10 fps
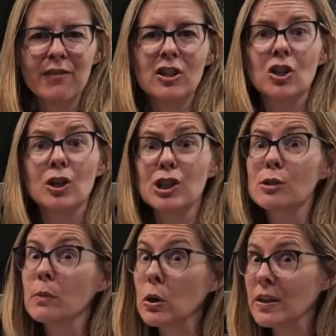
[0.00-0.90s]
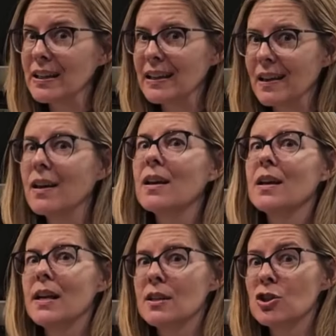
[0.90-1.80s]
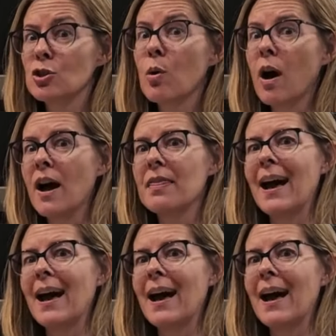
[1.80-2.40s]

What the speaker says: If it starts smoking, it's too hot.